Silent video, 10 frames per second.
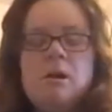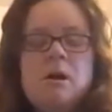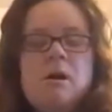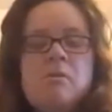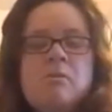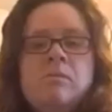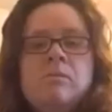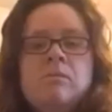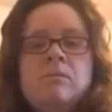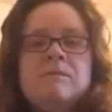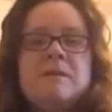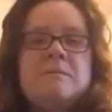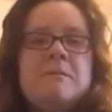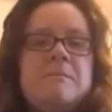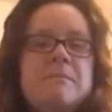I
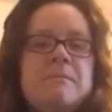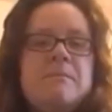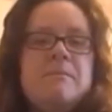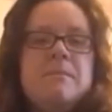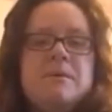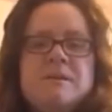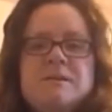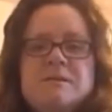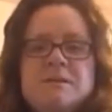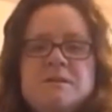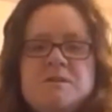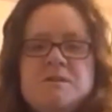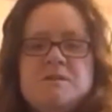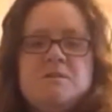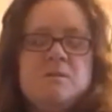think my body's
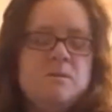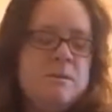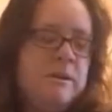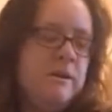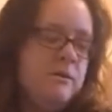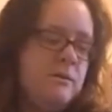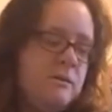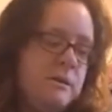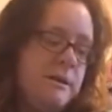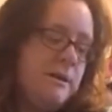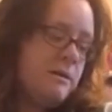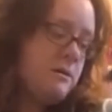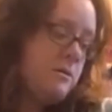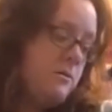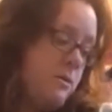just totally like
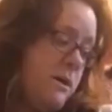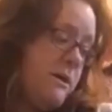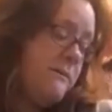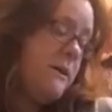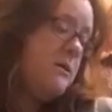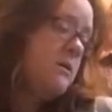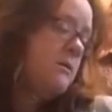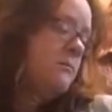whatever.